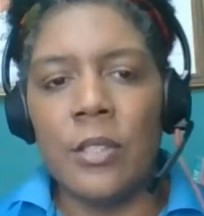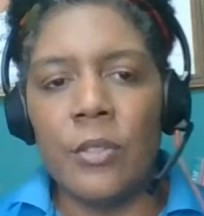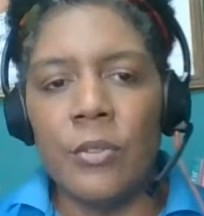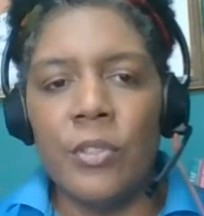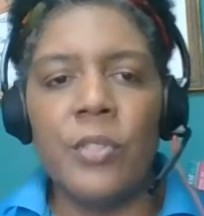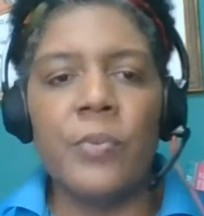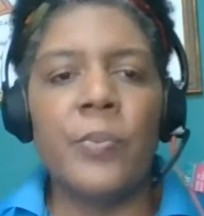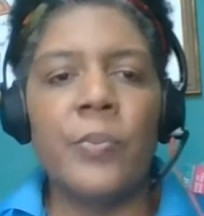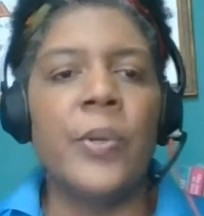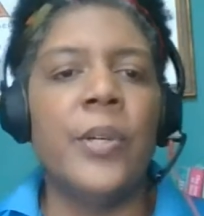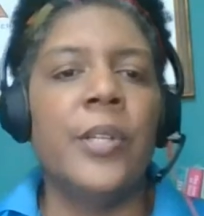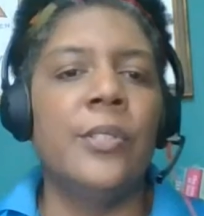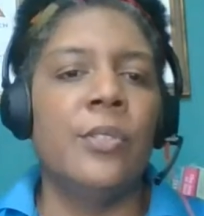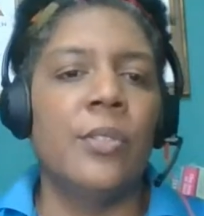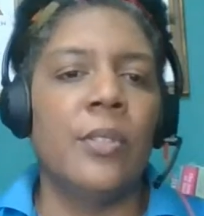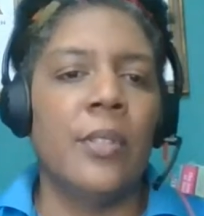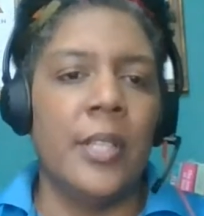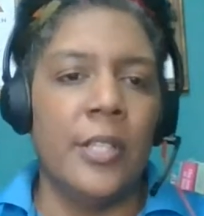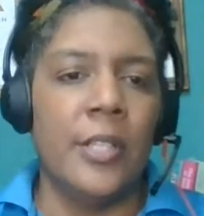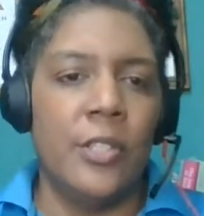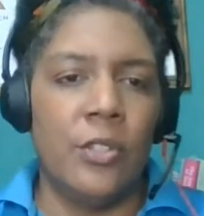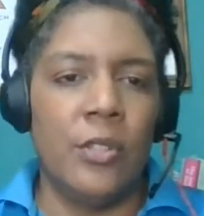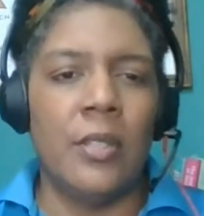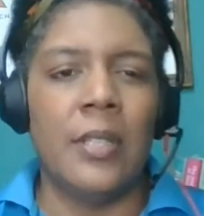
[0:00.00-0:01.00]
to respond so
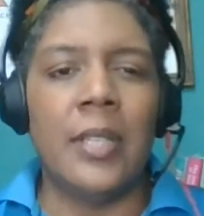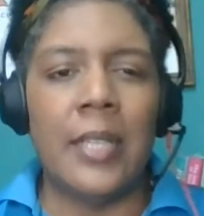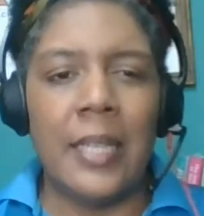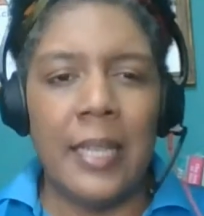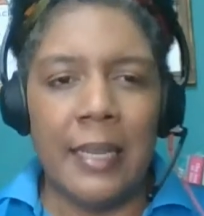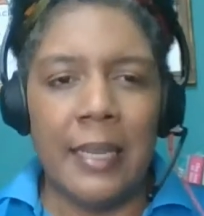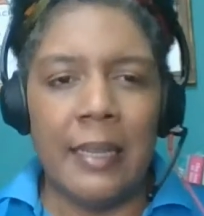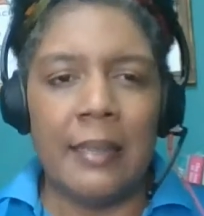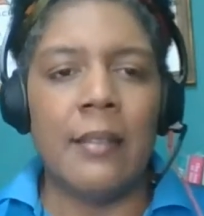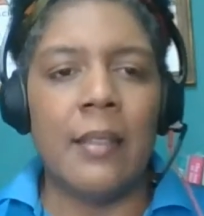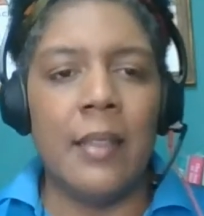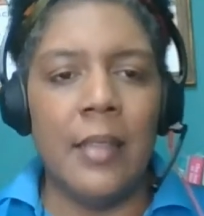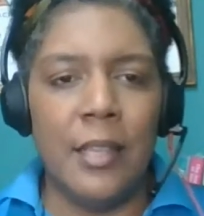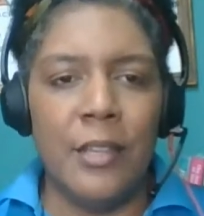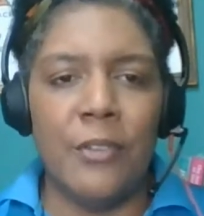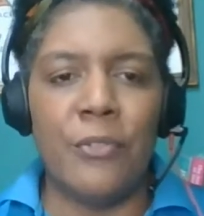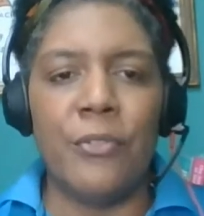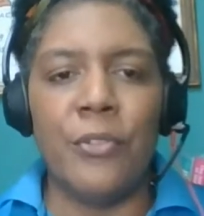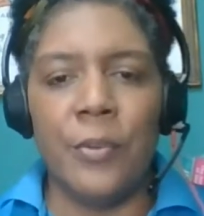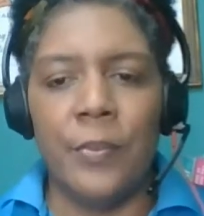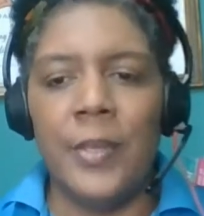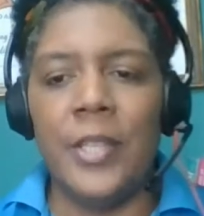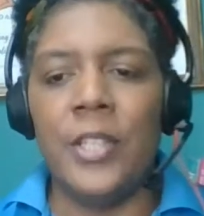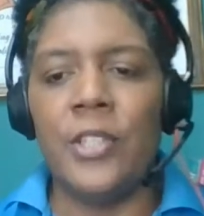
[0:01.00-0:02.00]
that you can get the
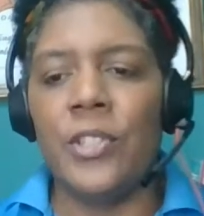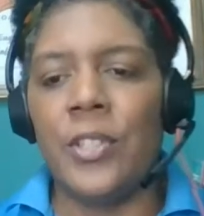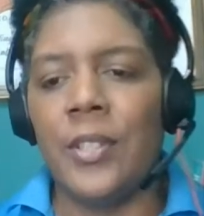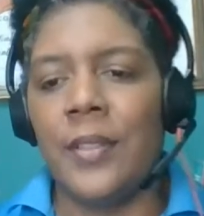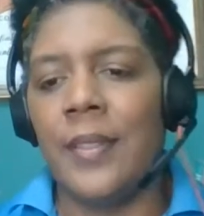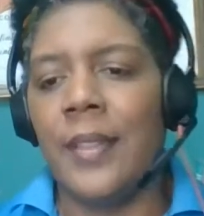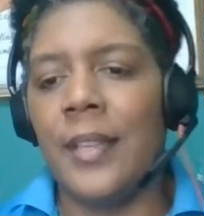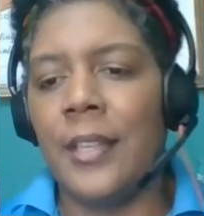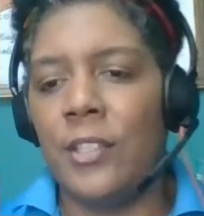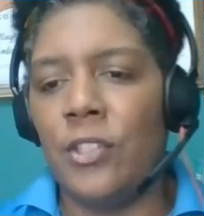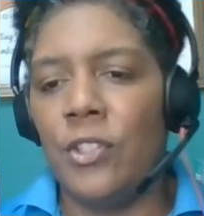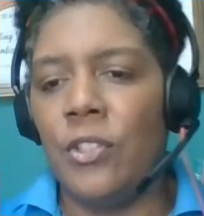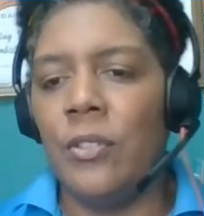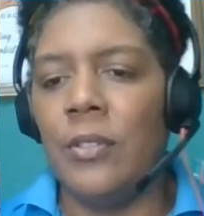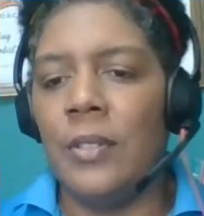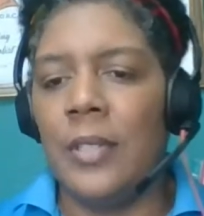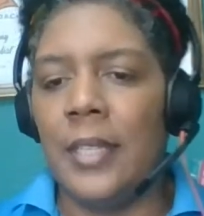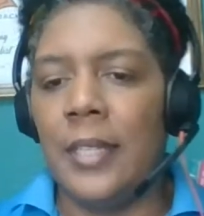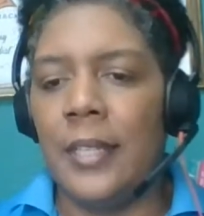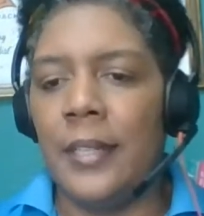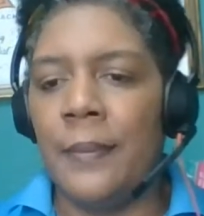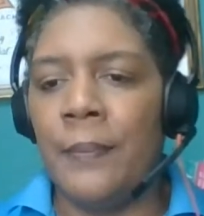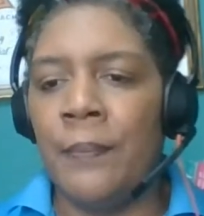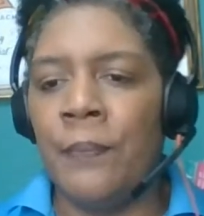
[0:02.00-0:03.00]
information that you
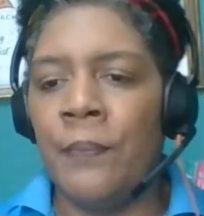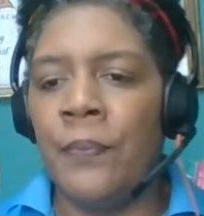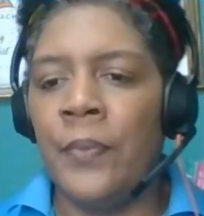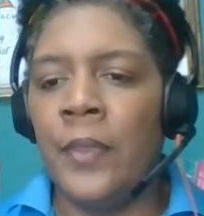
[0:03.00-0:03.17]
need.